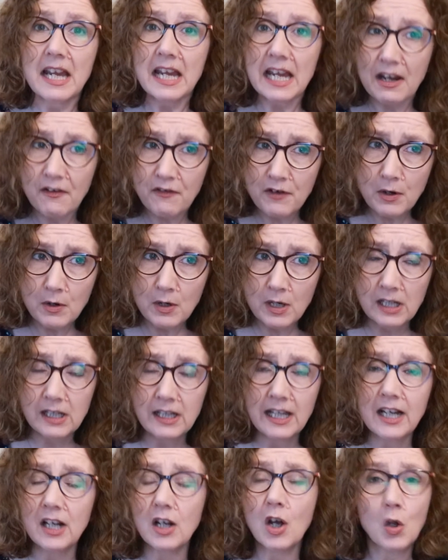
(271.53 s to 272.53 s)
If you
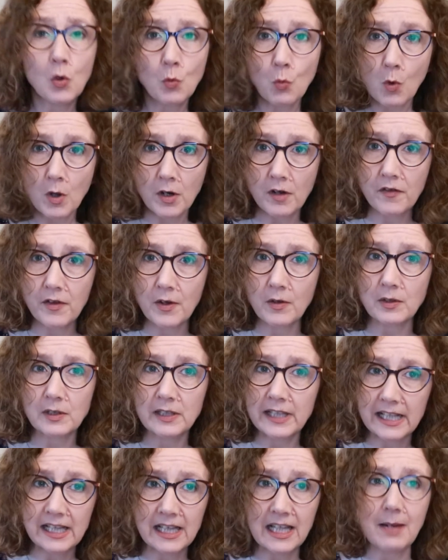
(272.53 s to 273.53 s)
click on one of those
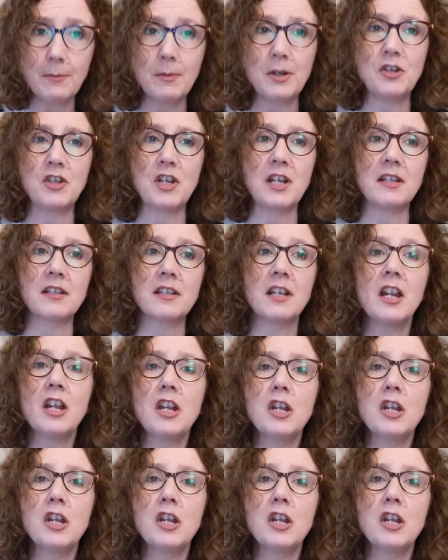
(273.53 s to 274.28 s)
little images,